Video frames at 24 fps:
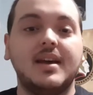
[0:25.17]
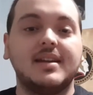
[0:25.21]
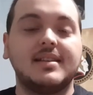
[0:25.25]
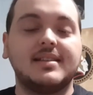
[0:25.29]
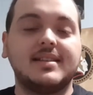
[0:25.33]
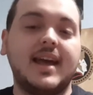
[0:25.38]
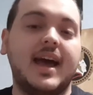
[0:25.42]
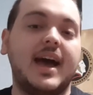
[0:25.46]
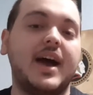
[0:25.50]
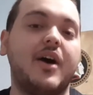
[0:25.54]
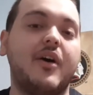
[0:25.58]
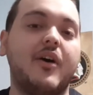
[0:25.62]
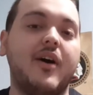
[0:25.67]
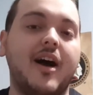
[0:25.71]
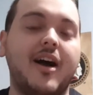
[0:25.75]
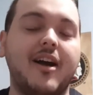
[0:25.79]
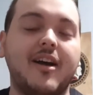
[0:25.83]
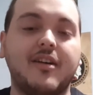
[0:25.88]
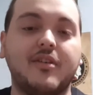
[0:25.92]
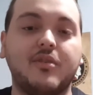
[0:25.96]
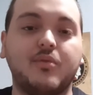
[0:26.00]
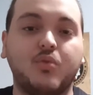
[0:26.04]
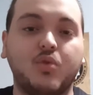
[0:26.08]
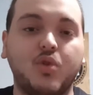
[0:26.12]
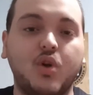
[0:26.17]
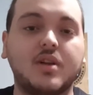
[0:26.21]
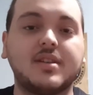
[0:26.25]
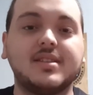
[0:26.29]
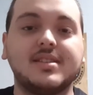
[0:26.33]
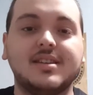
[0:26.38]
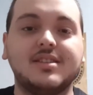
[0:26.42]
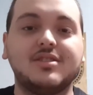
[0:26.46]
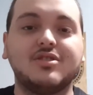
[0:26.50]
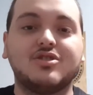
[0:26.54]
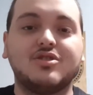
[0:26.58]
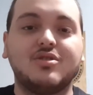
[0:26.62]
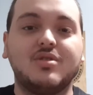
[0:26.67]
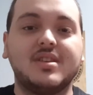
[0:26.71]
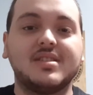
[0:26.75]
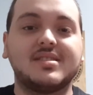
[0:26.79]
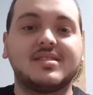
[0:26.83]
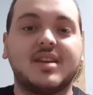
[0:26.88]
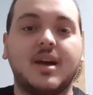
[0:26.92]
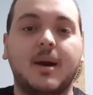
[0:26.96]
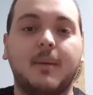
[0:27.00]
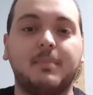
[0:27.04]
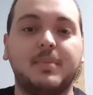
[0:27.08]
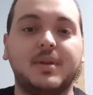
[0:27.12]
Now, I looked into this
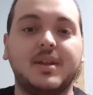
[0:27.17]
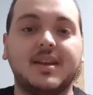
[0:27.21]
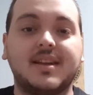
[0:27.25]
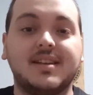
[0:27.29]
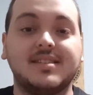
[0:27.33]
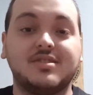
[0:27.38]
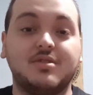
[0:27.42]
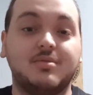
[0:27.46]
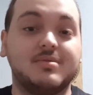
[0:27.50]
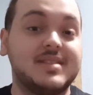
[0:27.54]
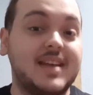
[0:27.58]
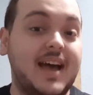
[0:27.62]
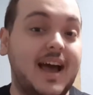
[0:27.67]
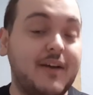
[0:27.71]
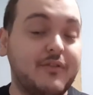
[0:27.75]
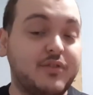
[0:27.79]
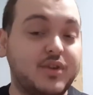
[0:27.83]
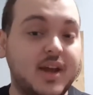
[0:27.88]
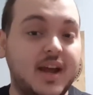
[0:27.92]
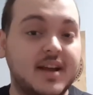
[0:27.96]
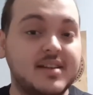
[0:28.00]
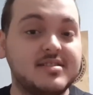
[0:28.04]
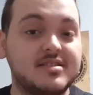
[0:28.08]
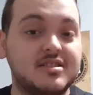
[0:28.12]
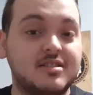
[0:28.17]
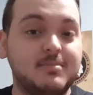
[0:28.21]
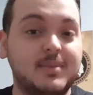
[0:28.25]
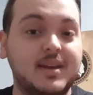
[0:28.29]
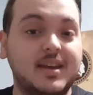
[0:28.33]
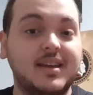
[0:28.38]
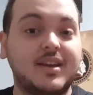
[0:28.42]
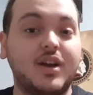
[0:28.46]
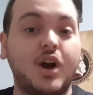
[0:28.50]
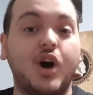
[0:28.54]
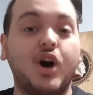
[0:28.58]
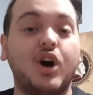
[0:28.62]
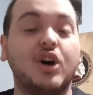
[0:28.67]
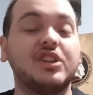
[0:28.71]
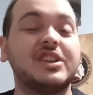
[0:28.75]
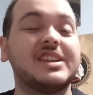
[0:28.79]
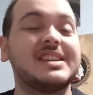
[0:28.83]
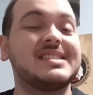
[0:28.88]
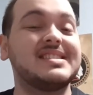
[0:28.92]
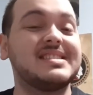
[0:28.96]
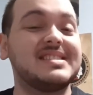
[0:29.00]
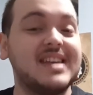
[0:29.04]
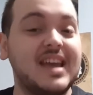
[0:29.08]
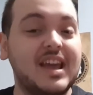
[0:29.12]
company because it was advertised to me called
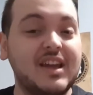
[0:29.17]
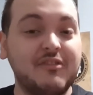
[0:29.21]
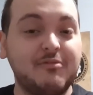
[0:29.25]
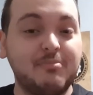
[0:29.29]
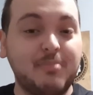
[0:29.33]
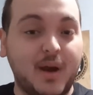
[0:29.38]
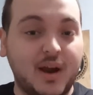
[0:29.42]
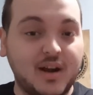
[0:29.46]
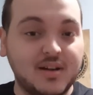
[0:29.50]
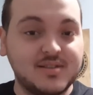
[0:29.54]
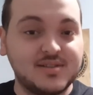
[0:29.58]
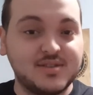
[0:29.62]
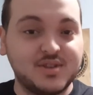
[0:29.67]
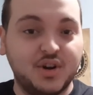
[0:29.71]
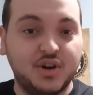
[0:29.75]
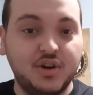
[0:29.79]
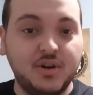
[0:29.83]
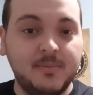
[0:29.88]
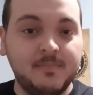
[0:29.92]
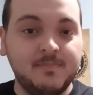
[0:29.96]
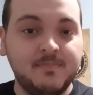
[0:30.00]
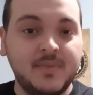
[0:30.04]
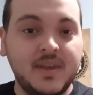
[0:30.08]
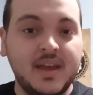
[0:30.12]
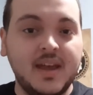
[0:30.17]
Save Parcel,